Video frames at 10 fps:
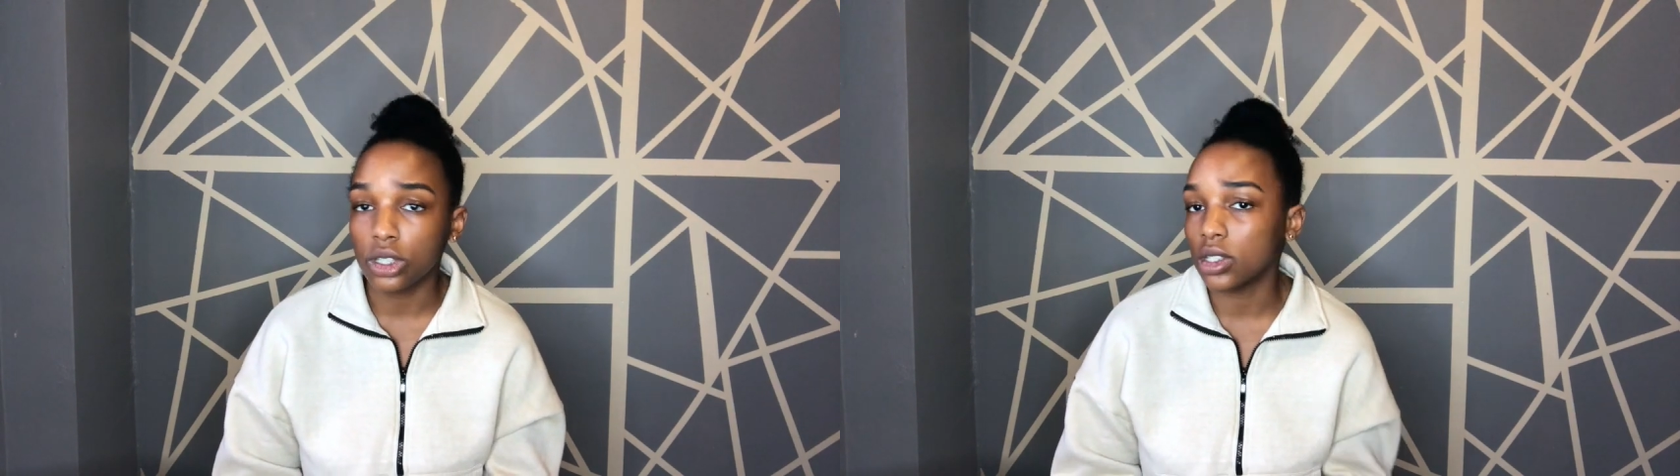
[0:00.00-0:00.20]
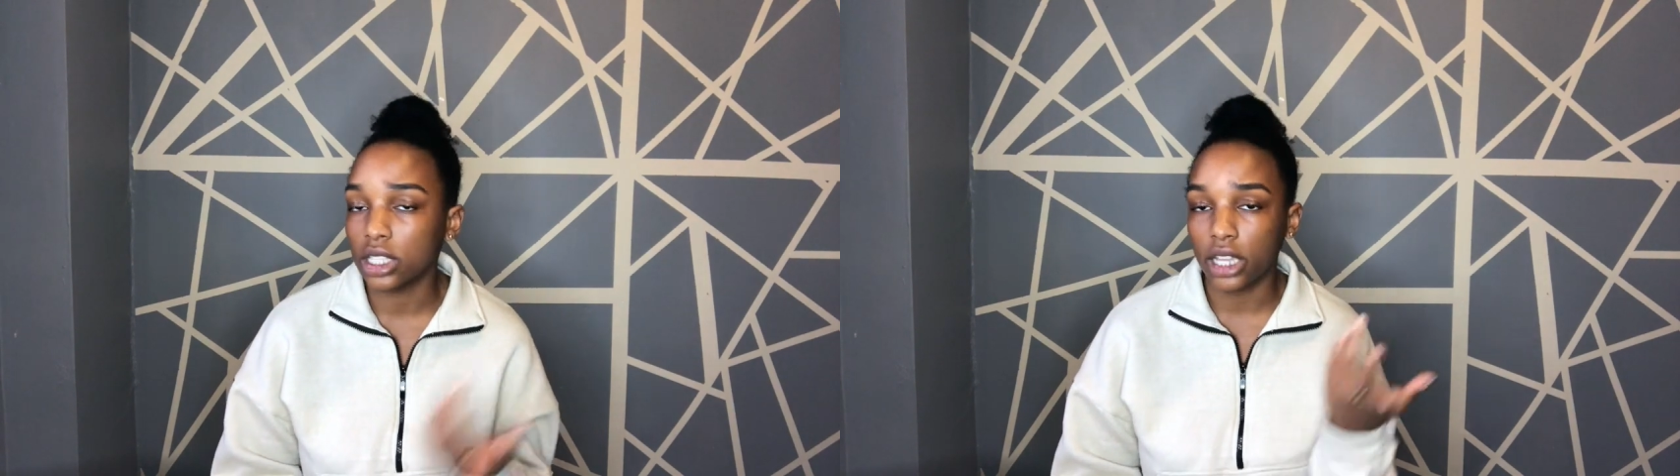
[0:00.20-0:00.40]

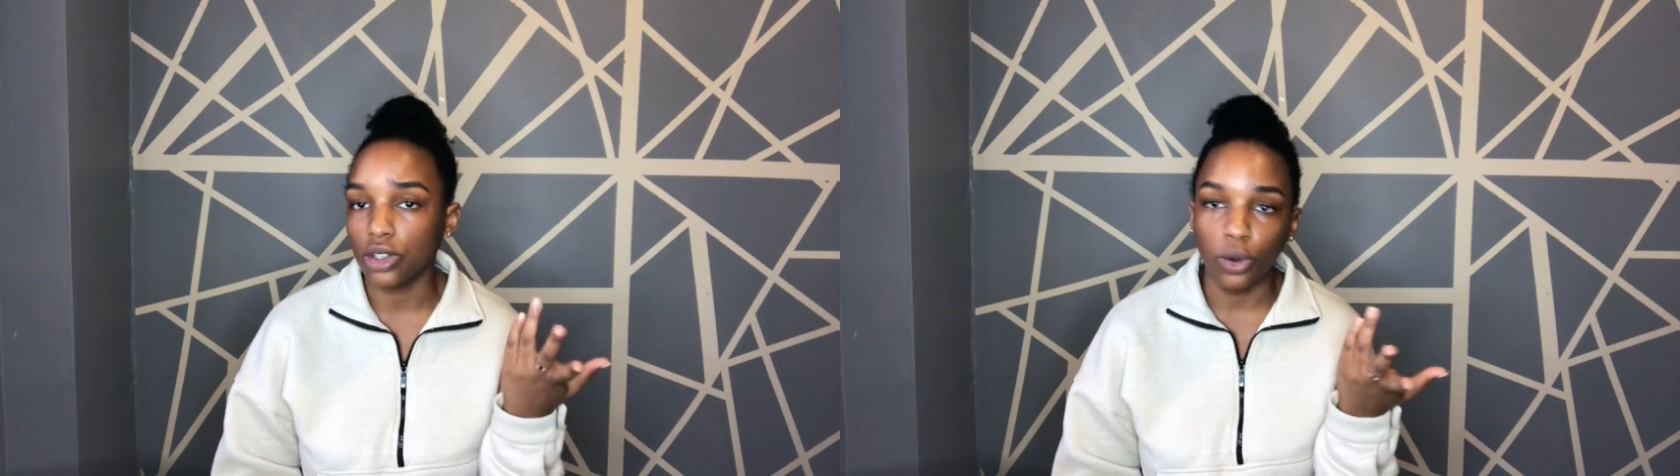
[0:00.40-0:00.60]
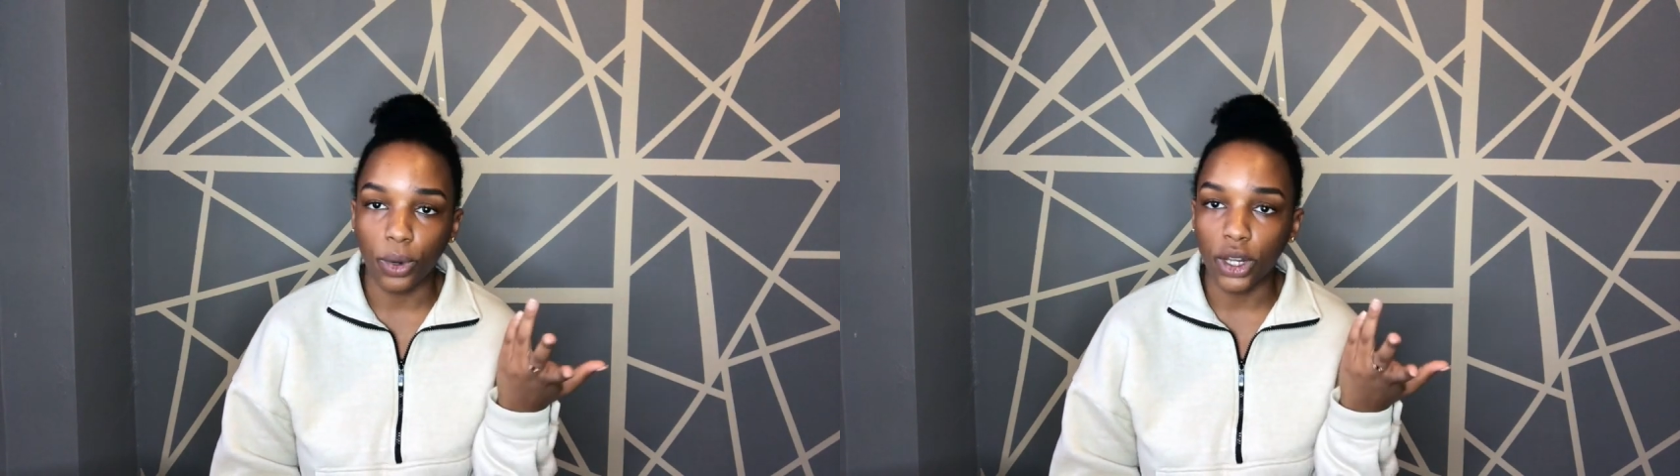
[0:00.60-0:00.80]
so it's like
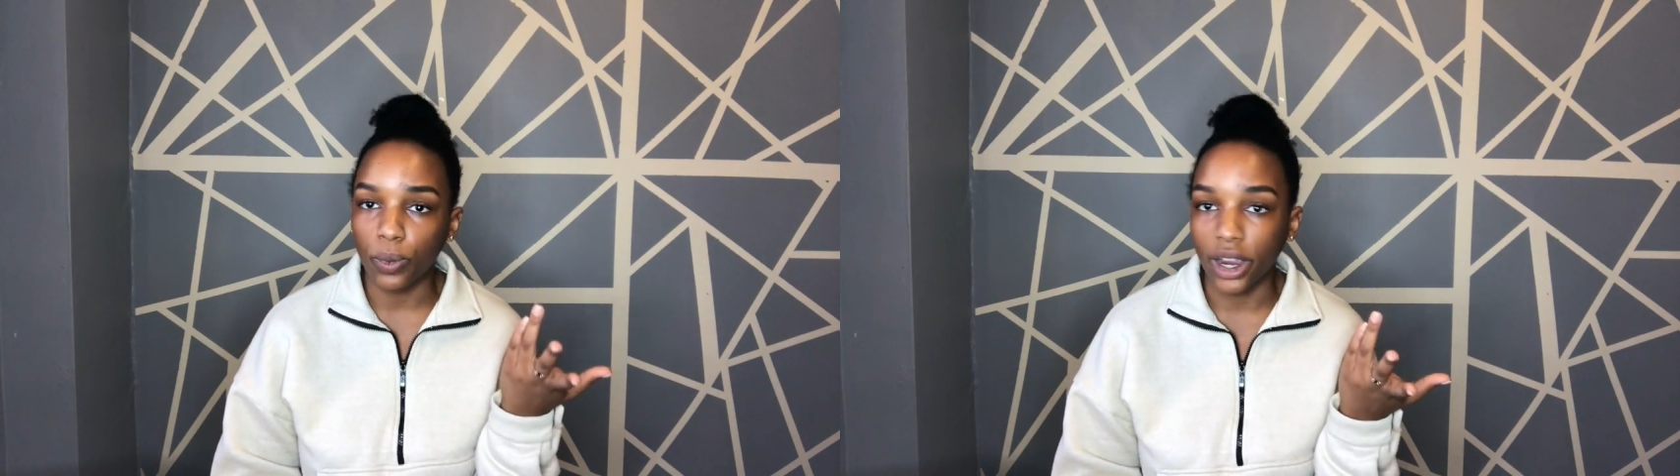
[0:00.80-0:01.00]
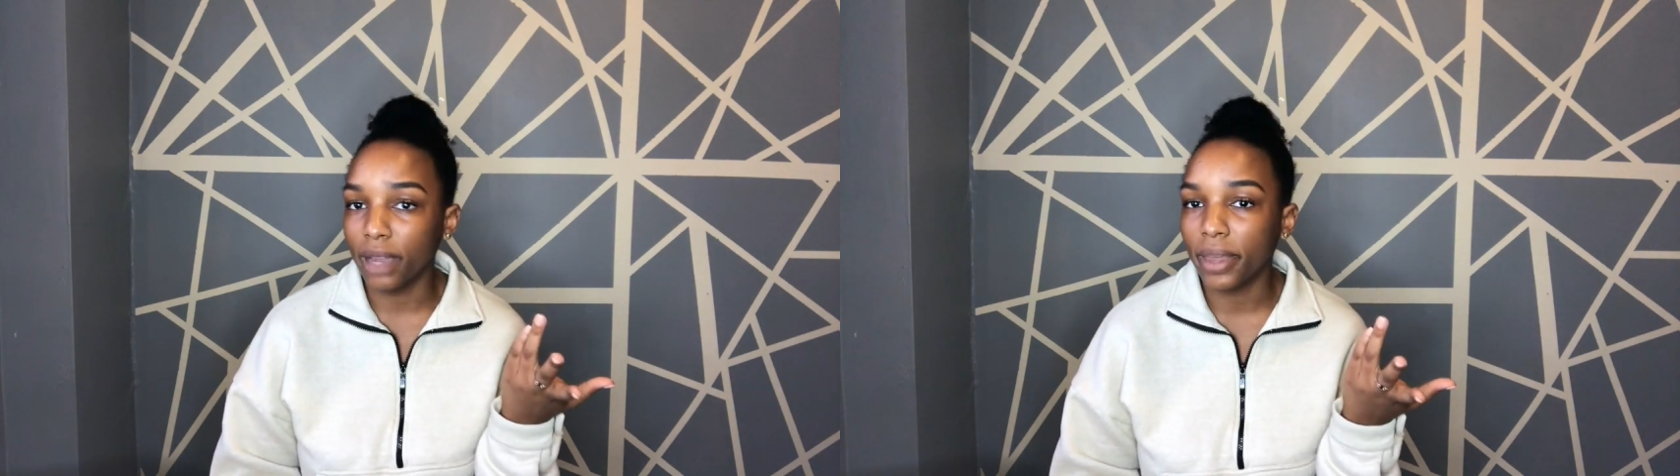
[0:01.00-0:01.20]
no point
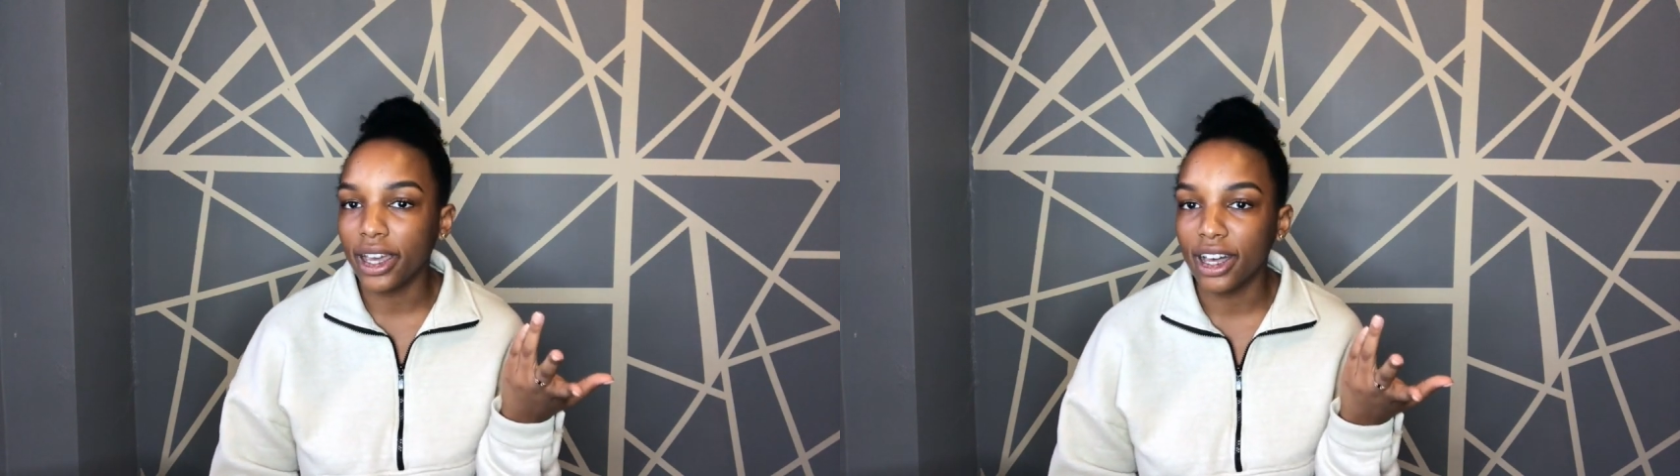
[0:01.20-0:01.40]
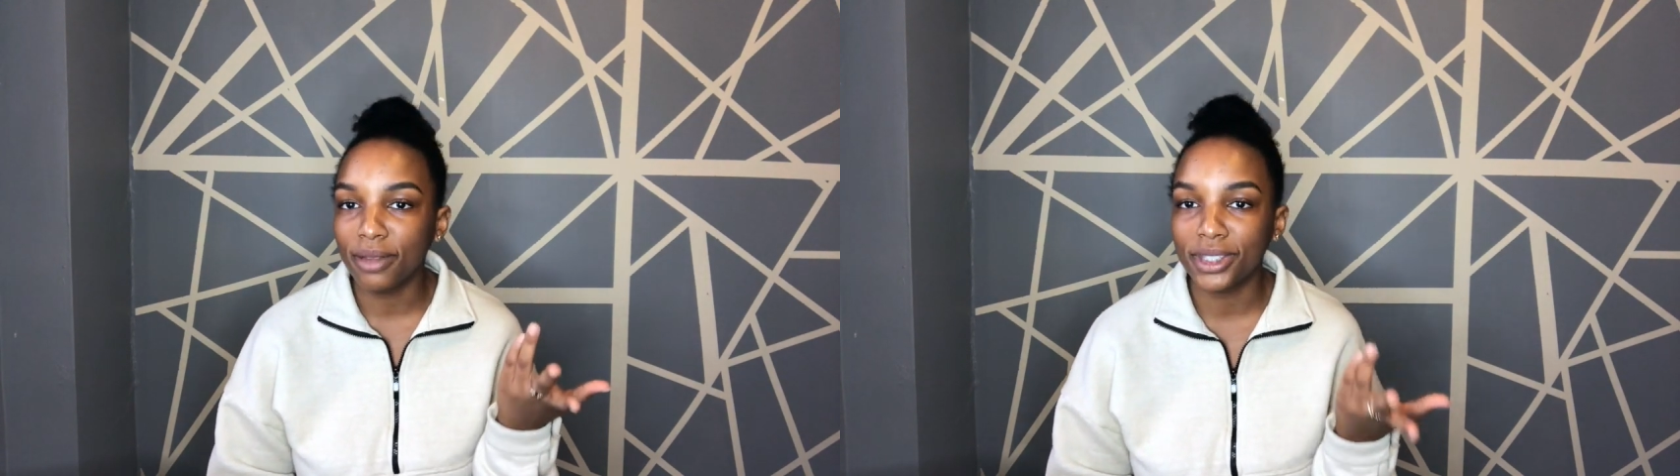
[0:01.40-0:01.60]
in wearing
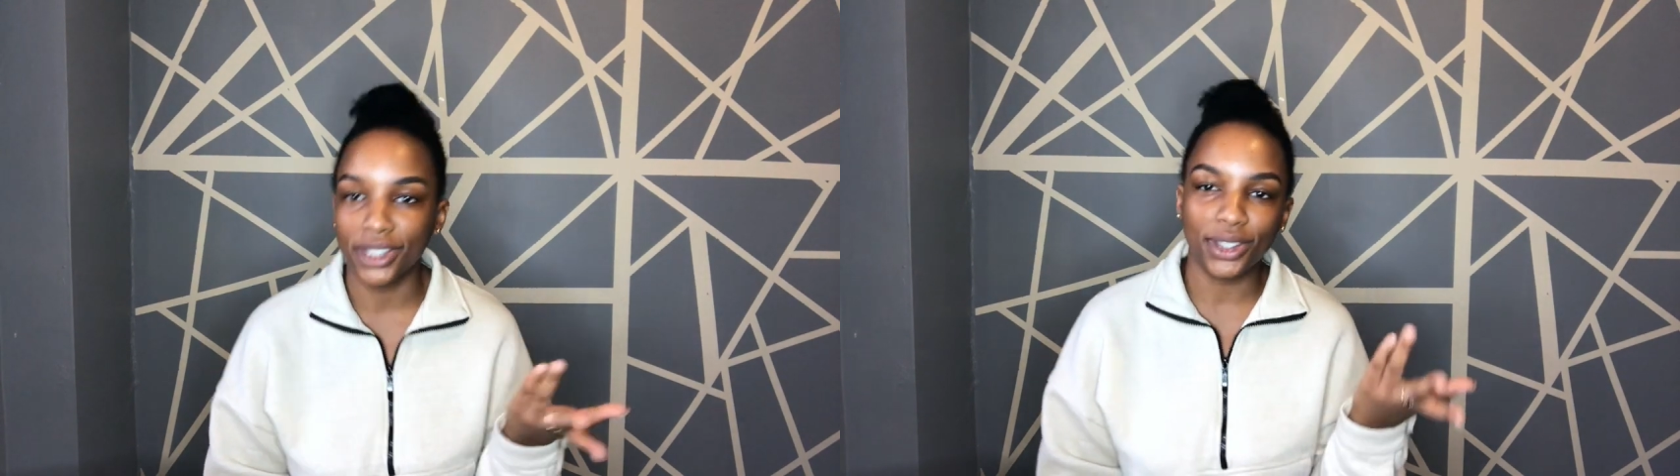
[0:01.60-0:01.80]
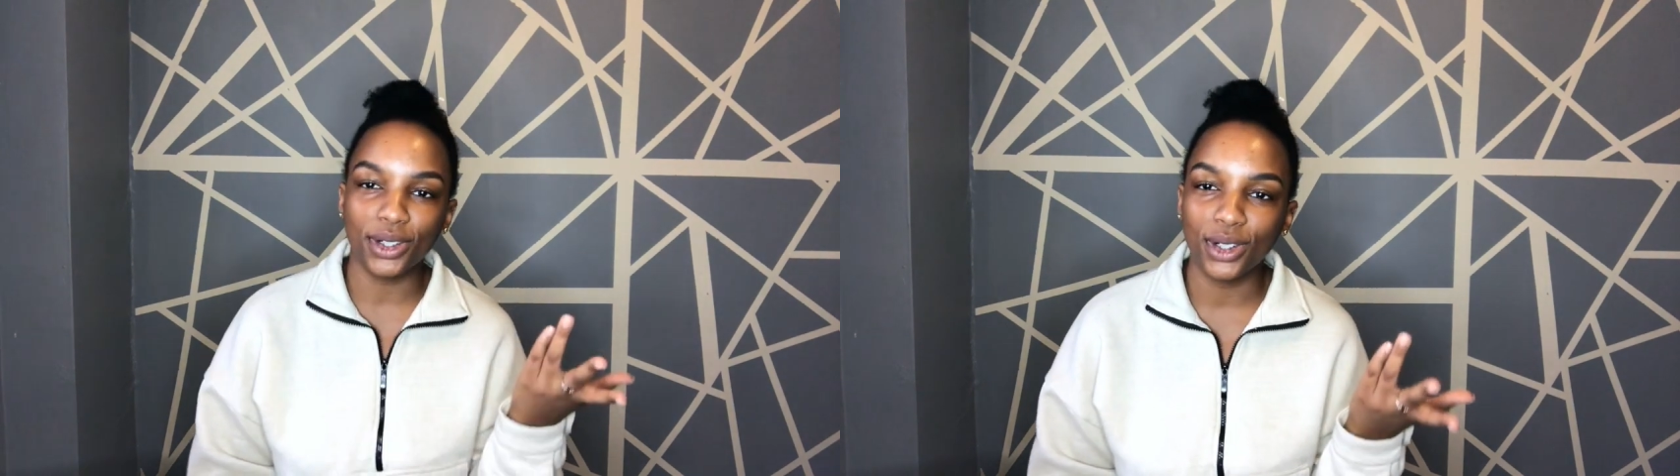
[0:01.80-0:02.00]
makeup
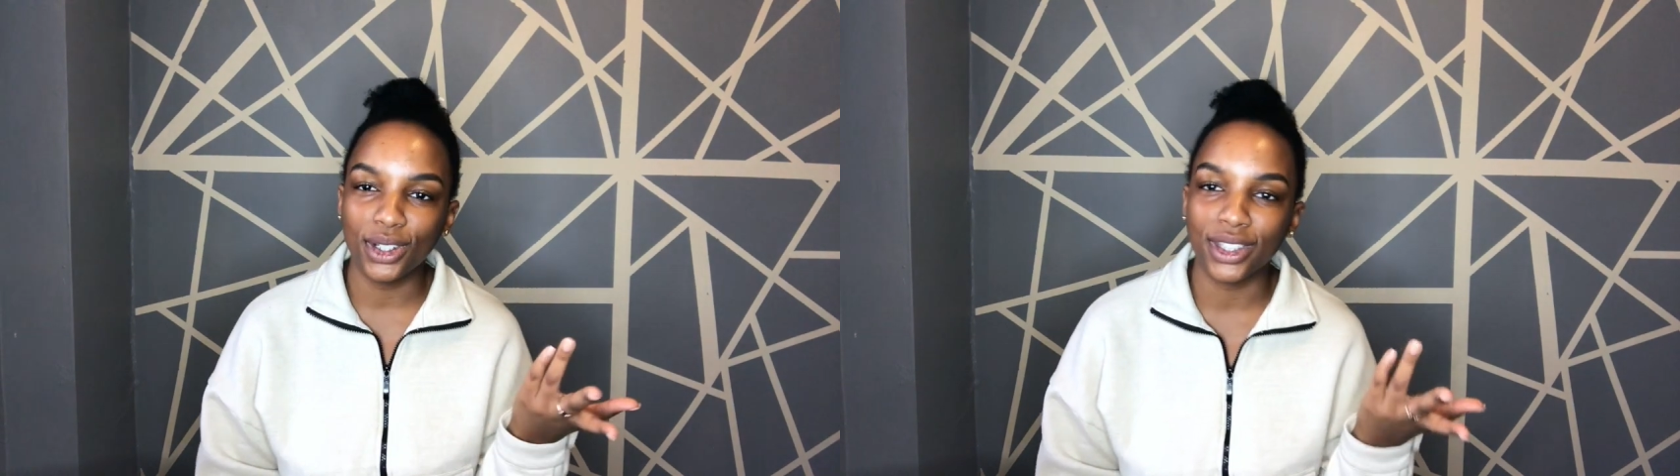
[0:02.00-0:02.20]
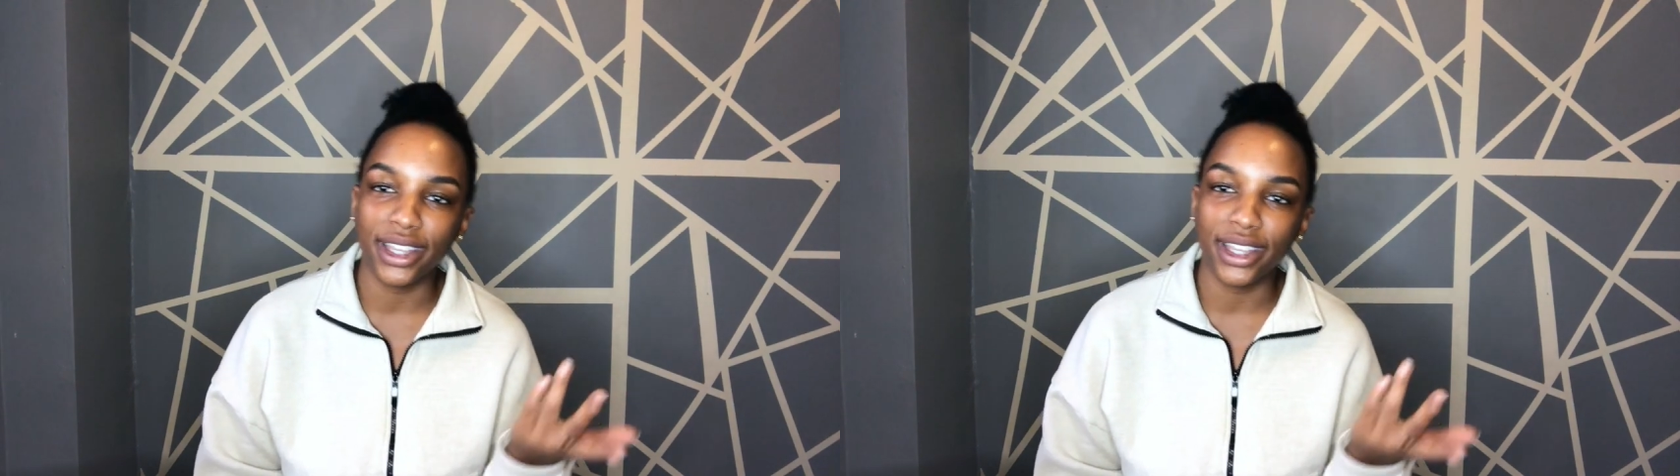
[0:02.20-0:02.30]
to school.